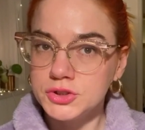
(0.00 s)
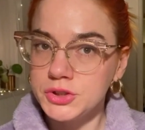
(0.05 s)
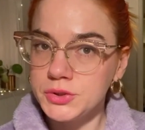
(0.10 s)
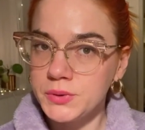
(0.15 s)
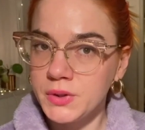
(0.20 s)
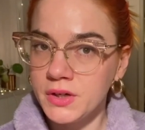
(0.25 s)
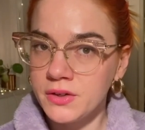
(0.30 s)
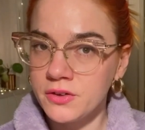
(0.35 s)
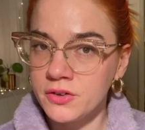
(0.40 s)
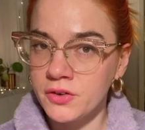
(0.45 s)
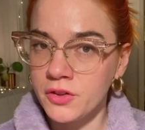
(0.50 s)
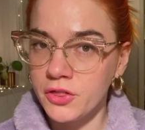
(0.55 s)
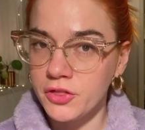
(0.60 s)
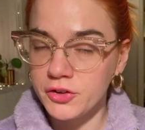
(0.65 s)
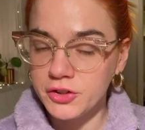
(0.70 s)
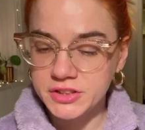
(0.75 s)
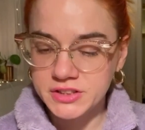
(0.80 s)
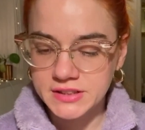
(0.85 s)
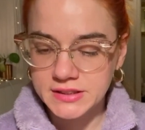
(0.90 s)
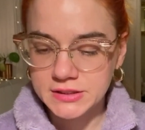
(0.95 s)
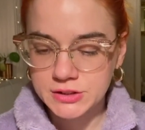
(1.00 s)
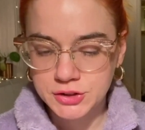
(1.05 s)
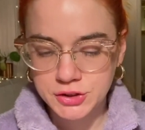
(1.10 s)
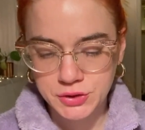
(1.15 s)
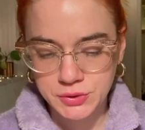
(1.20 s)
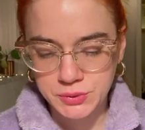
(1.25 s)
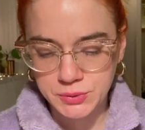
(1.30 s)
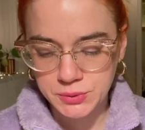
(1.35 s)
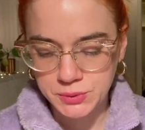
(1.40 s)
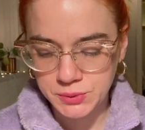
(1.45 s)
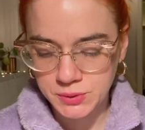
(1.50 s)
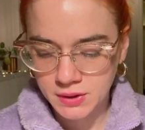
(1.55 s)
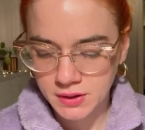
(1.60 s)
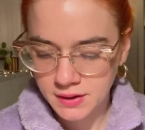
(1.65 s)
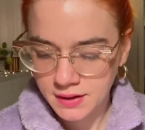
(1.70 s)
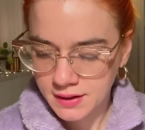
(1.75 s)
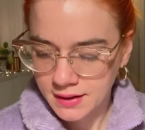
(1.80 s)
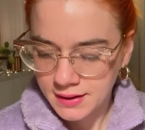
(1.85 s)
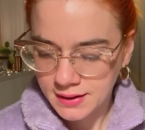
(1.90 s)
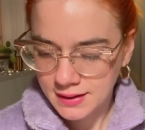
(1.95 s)
232.
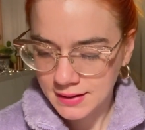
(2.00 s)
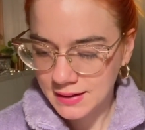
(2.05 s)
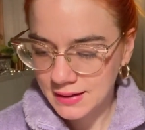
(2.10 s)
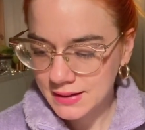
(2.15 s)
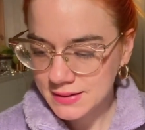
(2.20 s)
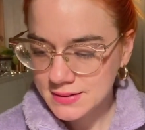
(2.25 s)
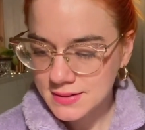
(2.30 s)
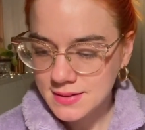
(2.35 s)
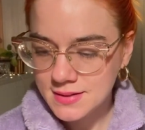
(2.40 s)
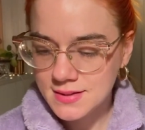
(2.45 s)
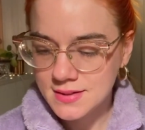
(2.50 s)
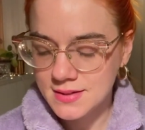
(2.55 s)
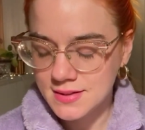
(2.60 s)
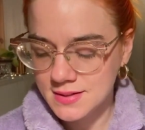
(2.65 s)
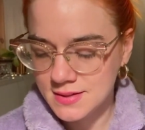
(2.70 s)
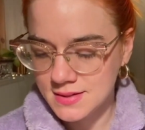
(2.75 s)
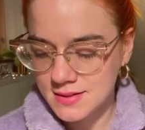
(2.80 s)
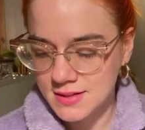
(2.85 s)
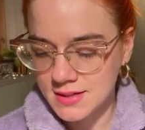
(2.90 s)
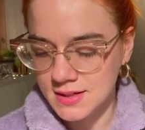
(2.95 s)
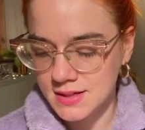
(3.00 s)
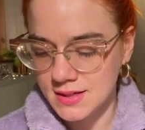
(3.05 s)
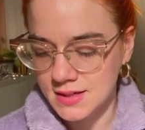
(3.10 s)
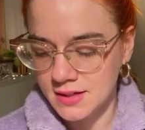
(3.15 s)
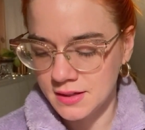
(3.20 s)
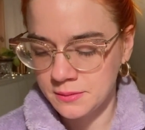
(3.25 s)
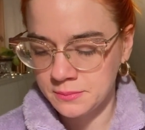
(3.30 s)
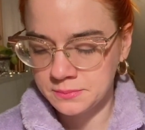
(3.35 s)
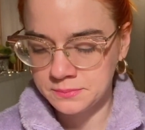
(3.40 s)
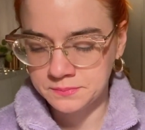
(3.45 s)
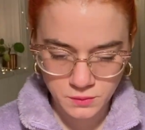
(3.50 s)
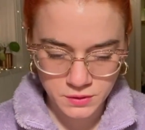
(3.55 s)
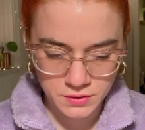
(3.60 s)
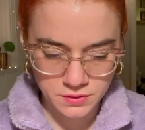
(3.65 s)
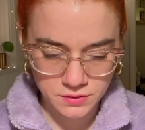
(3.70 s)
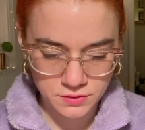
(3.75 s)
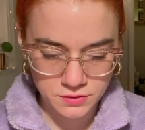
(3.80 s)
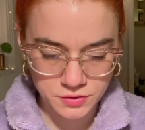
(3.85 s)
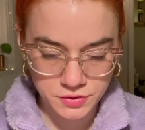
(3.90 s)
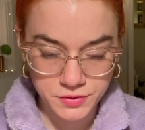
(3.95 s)
Let us see.
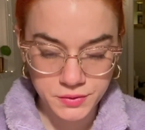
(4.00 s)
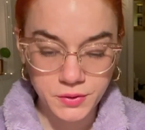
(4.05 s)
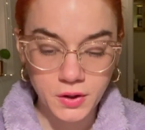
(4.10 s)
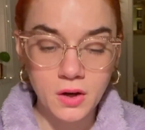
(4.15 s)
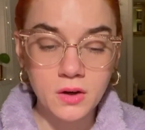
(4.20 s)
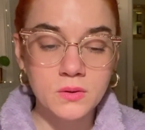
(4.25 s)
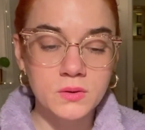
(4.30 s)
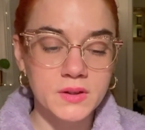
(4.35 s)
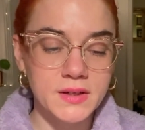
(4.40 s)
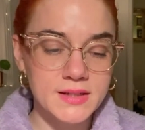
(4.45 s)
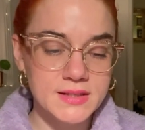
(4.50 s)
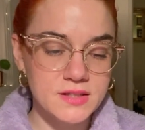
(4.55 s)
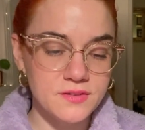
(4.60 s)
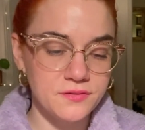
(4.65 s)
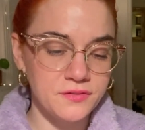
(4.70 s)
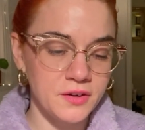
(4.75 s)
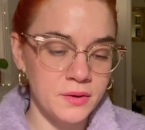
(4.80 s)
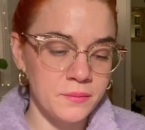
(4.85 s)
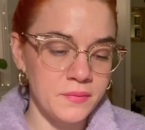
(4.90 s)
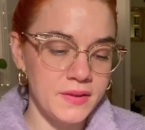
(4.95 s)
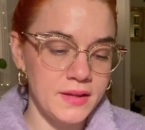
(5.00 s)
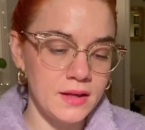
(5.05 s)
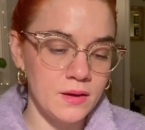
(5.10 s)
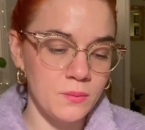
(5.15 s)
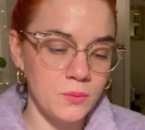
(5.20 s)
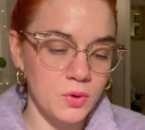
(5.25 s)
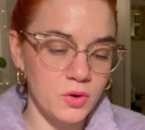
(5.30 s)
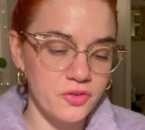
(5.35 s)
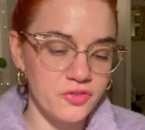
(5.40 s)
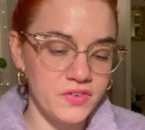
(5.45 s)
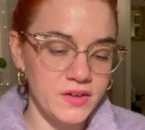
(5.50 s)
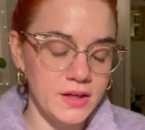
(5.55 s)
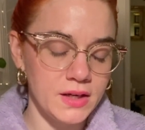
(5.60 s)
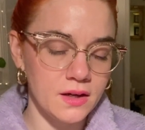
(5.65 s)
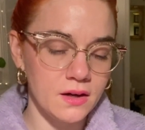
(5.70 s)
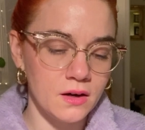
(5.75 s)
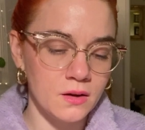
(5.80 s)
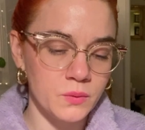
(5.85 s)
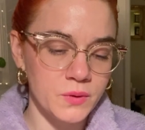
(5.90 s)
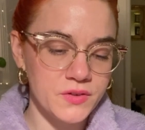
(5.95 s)
1, 2. Oh, it's from the
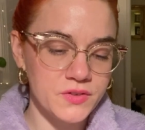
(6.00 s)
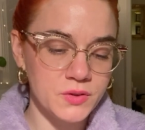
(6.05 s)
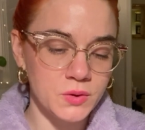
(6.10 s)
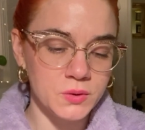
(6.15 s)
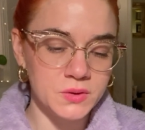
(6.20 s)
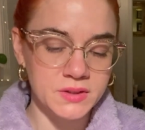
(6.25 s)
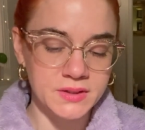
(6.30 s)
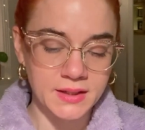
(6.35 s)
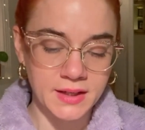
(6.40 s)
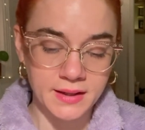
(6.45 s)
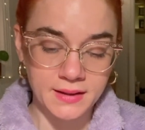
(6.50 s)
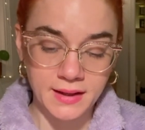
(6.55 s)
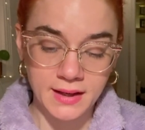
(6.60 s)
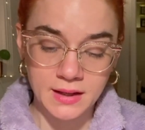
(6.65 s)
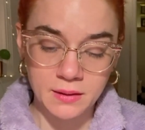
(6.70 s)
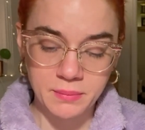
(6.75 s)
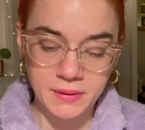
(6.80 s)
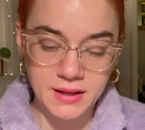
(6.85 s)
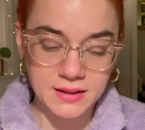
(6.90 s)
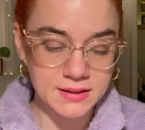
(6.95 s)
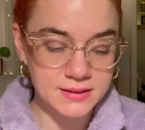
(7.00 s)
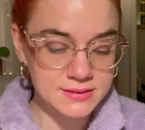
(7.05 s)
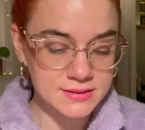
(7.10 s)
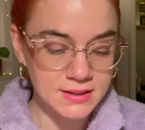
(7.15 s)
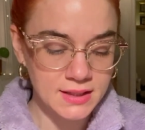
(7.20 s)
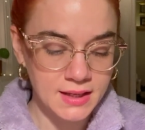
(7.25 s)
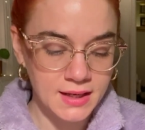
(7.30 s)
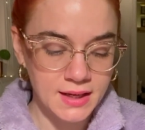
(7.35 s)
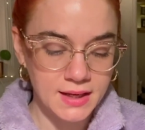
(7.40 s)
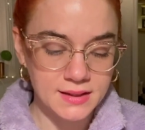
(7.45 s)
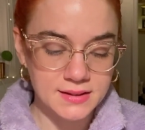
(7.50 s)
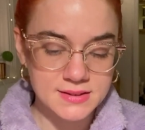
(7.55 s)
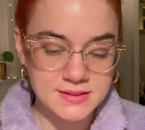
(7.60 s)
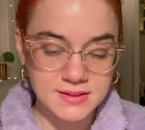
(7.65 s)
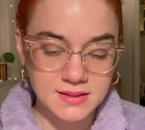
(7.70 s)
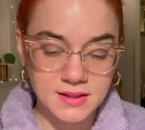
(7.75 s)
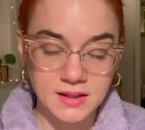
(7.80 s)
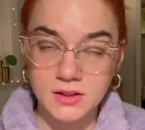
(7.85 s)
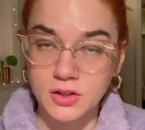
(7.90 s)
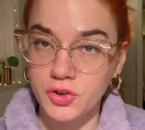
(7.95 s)
Morphe Always Golden 9A palette, and it's
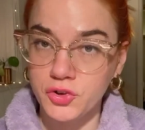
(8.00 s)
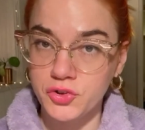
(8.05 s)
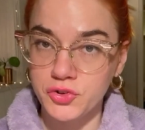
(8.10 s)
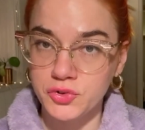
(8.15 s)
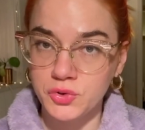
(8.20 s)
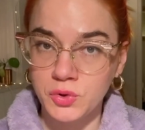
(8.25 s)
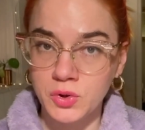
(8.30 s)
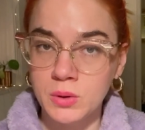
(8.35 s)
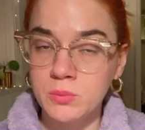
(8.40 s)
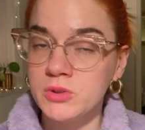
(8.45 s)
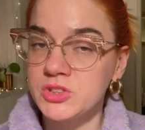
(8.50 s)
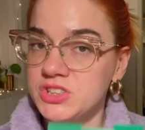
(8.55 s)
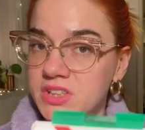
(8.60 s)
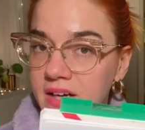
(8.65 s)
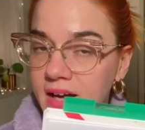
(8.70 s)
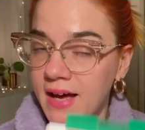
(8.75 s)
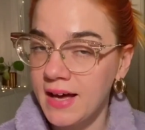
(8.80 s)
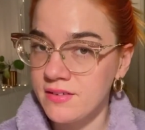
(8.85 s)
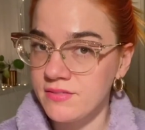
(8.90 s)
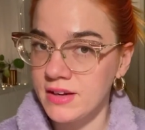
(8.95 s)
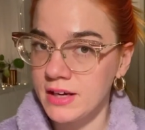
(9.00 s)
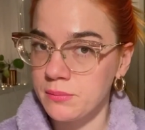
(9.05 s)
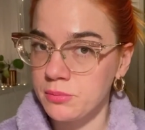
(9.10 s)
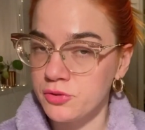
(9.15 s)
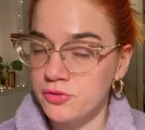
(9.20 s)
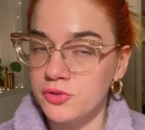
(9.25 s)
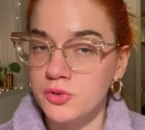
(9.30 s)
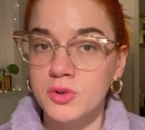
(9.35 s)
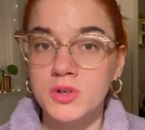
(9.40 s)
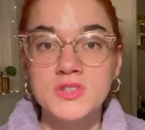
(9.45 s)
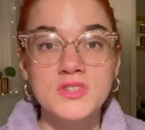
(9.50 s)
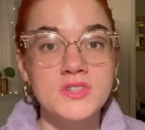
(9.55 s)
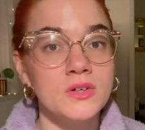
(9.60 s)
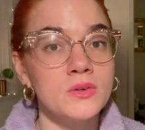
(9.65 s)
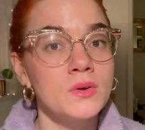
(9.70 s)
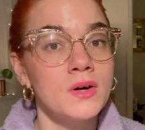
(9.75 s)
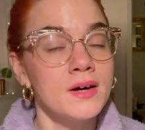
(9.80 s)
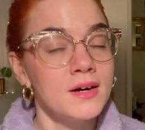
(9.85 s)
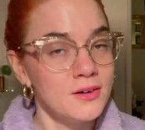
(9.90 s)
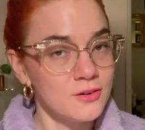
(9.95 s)
the color Storm, which I have had before,
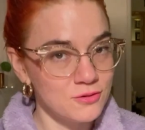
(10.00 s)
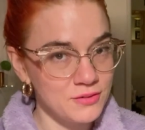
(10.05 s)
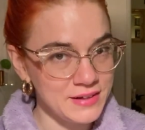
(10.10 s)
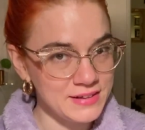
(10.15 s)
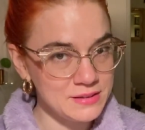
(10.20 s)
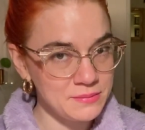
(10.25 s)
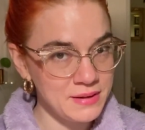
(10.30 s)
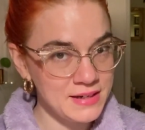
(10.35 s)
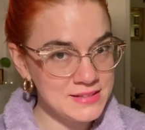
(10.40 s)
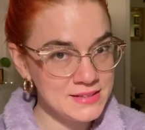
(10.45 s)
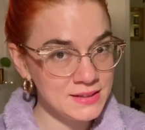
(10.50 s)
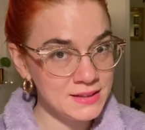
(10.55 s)
so randomizing